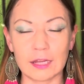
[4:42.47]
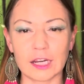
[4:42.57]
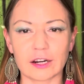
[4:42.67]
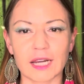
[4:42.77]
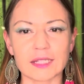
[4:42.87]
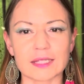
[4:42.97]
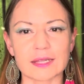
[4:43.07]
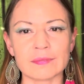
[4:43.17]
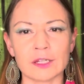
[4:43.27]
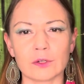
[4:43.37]
right? It's
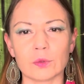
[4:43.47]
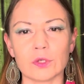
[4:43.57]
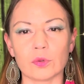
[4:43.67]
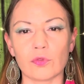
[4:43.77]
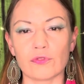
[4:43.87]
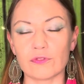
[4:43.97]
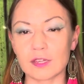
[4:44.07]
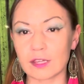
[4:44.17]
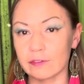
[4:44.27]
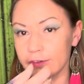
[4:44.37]
somebody who you'll
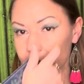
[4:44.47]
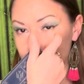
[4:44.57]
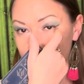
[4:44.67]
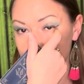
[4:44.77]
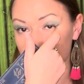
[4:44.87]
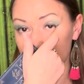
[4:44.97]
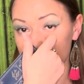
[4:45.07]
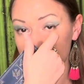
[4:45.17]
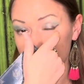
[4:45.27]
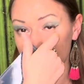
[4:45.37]
feel a very strong pull
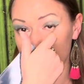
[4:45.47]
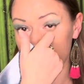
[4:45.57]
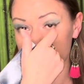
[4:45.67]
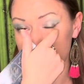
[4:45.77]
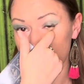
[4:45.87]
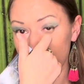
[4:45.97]
towards.